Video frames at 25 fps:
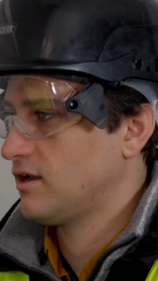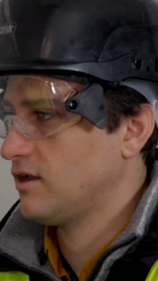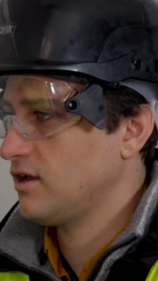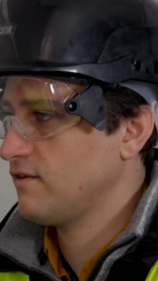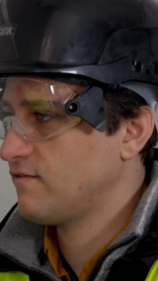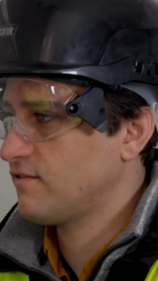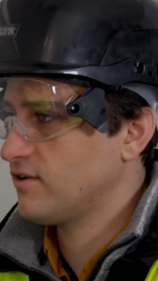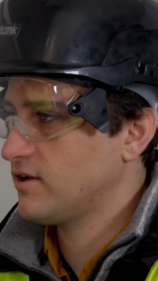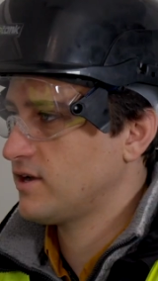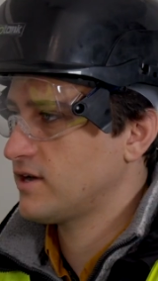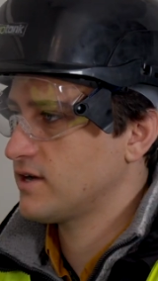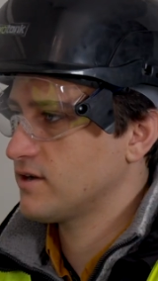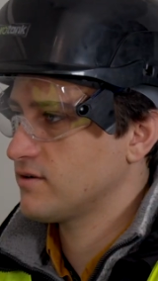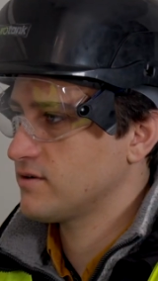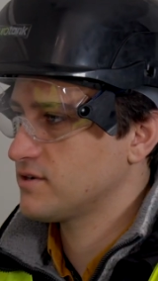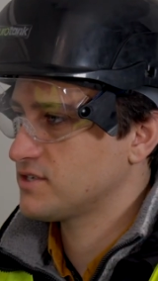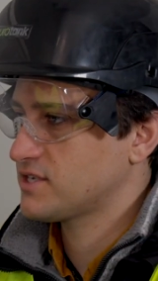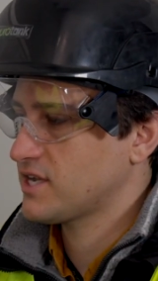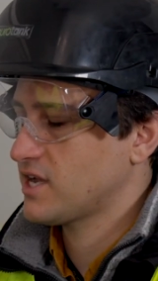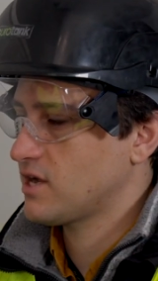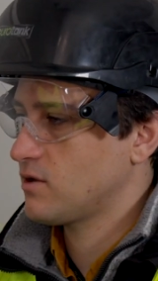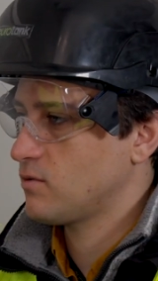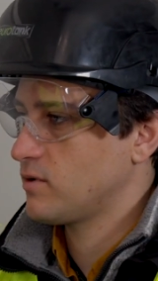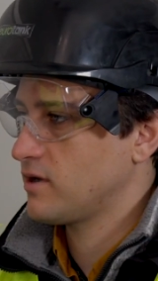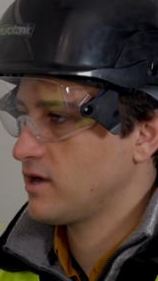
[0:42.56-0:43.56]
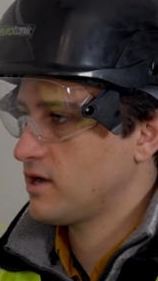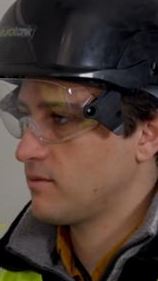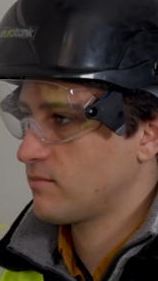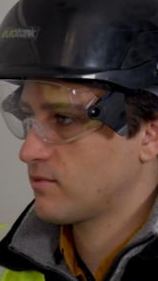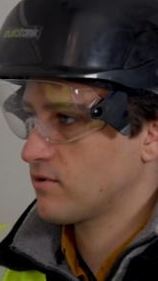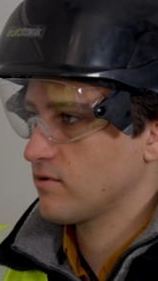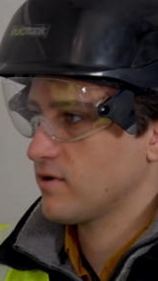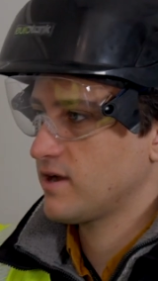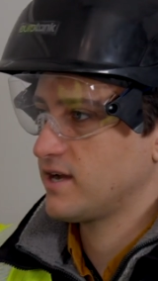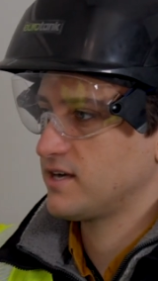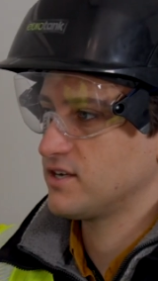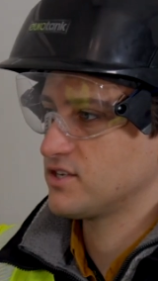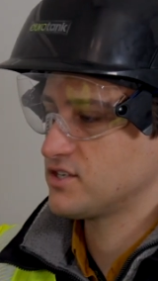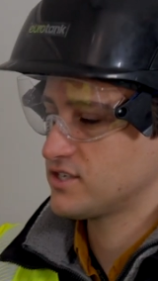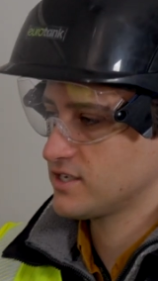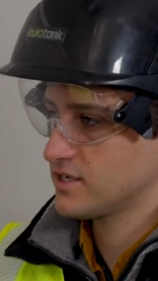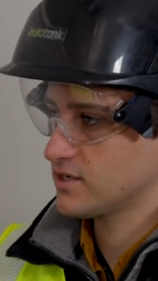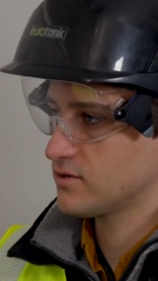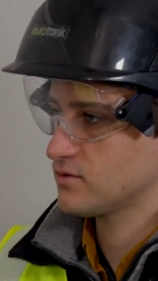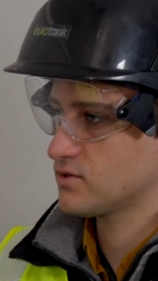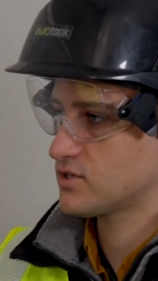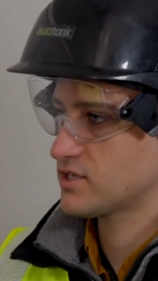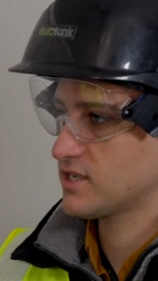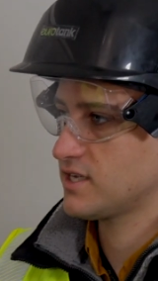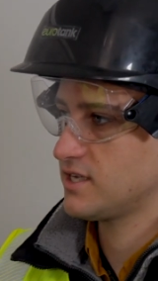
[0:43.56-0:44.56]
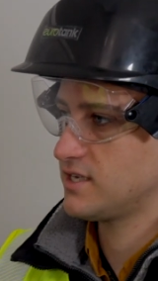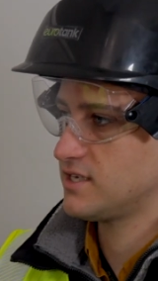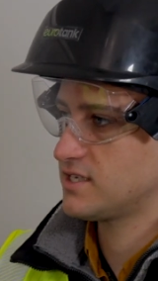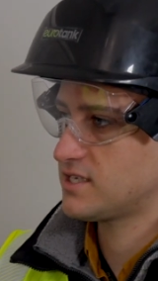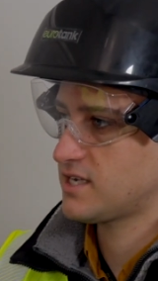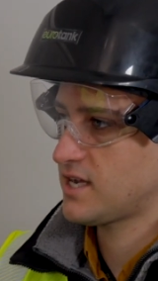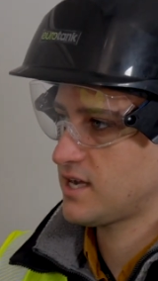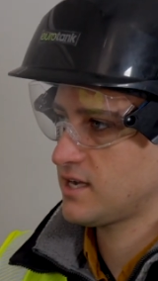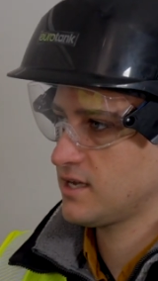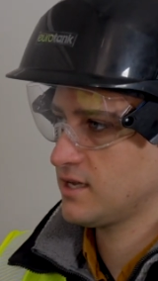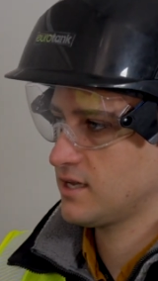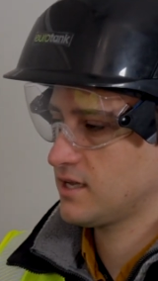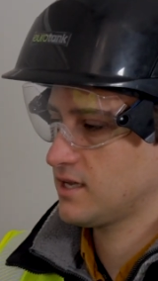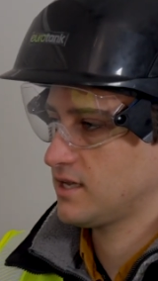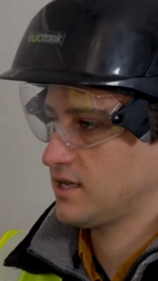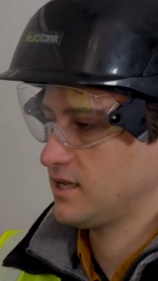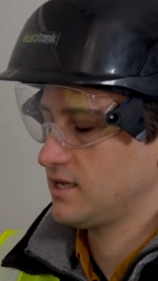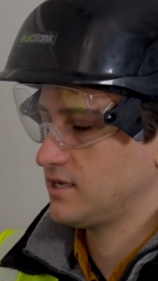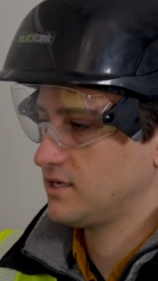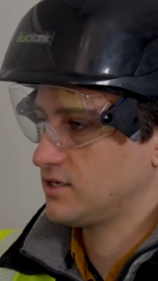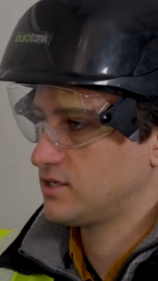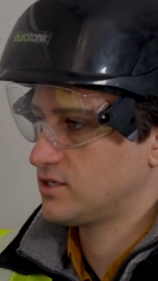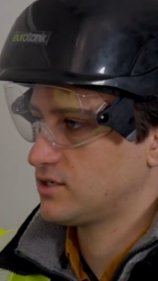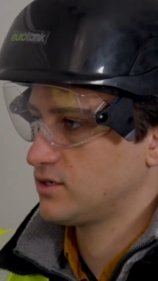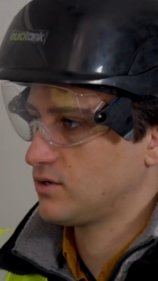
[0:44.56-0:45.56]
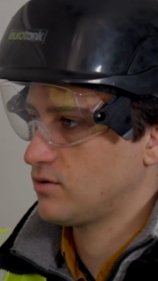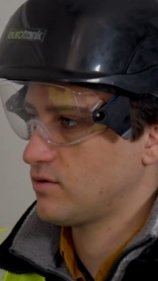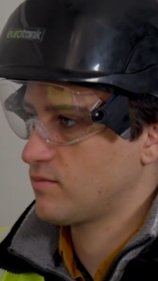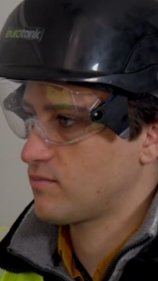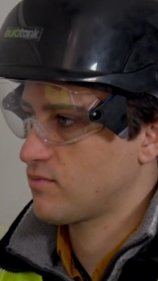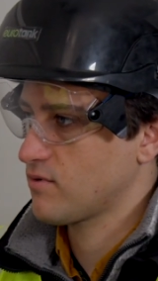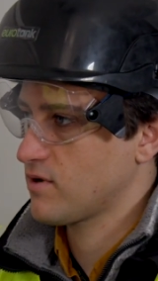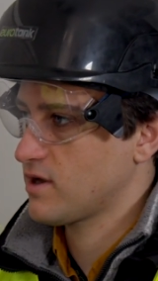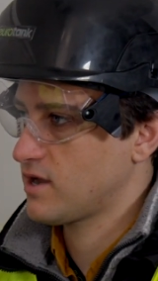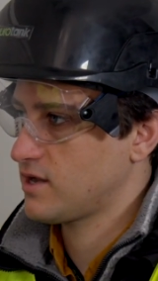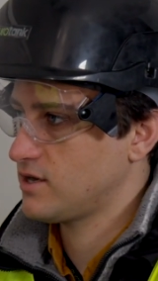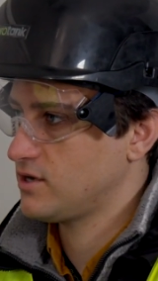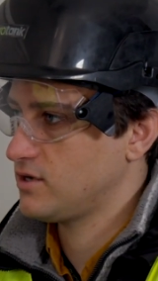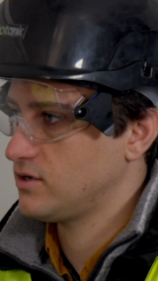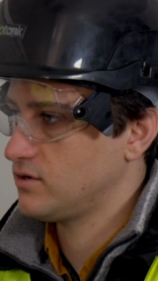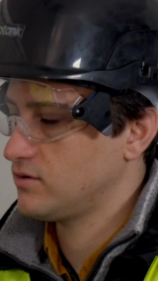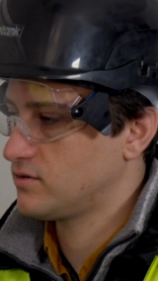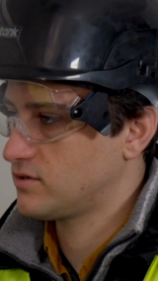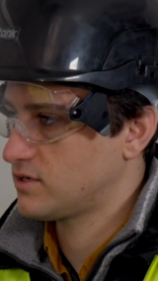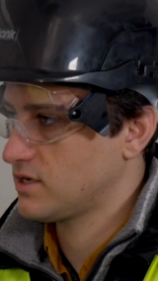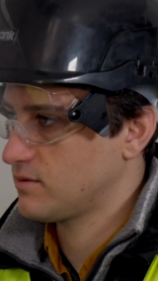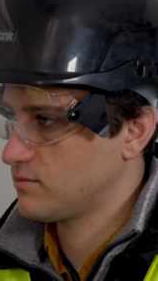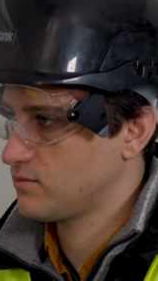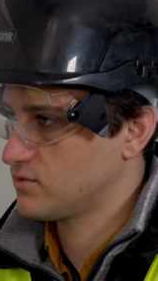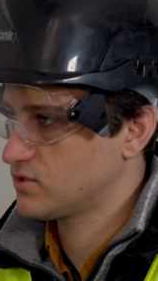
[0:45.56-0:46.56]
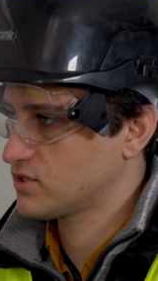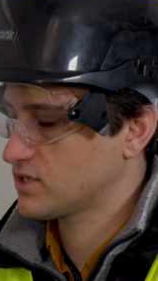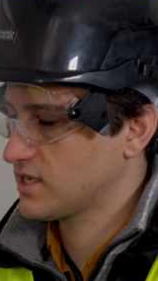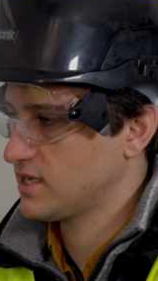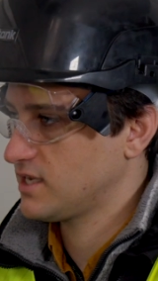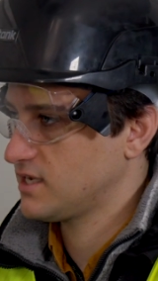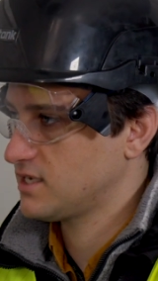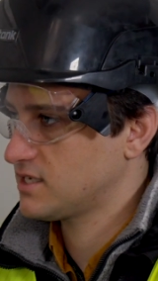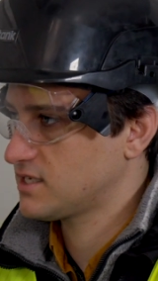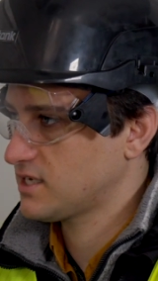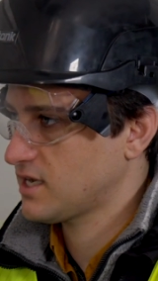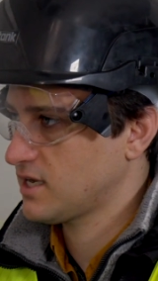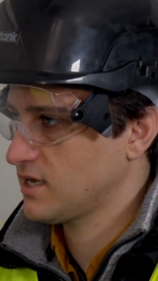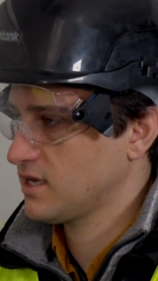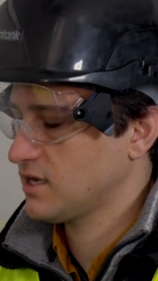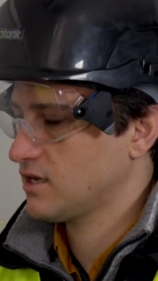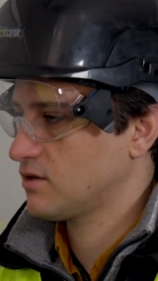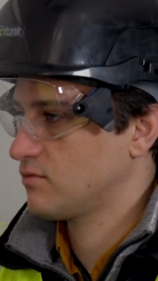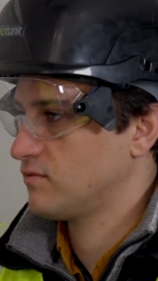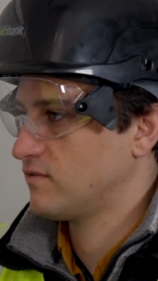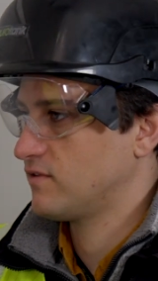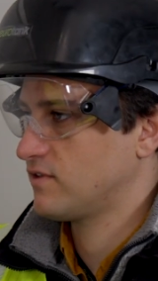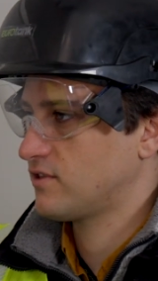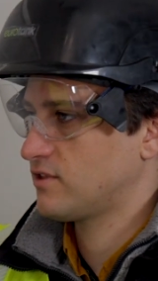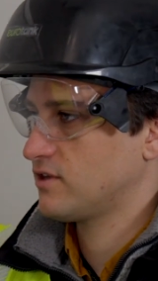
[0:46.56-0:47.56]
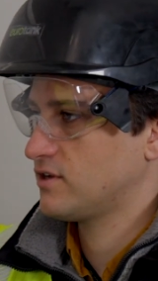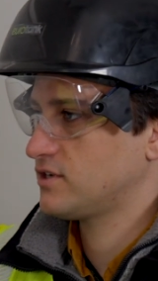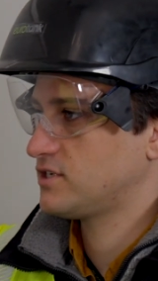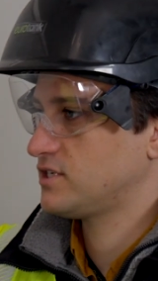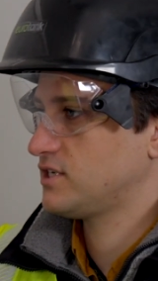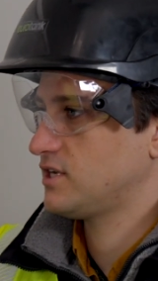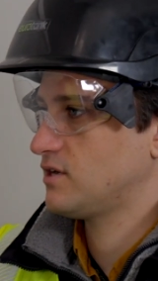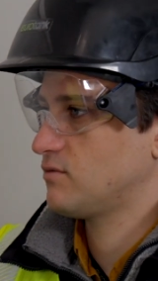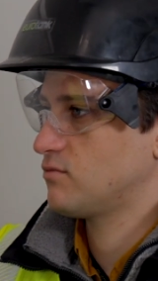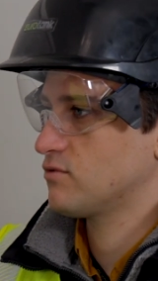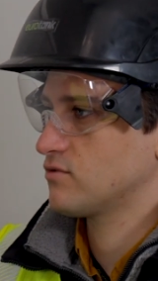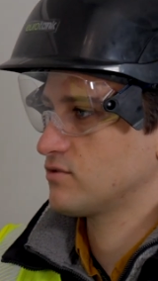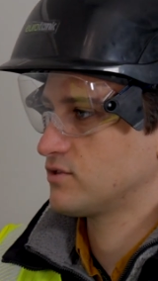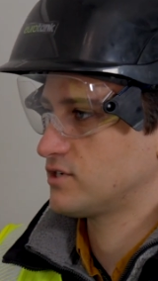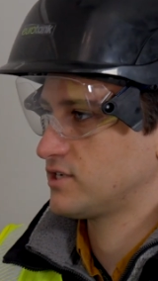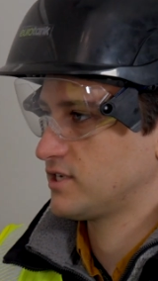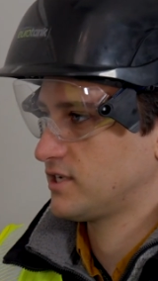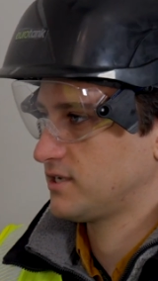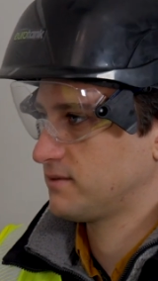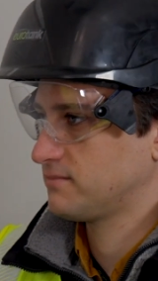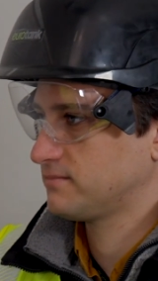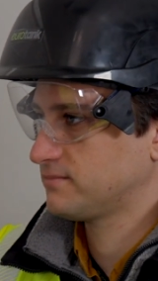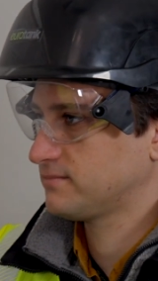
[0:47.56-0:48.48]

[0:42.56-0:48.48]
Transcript: LifeLiner is how we upgrade a single skin tank into a brand new double skin tank with a 30-year warranty.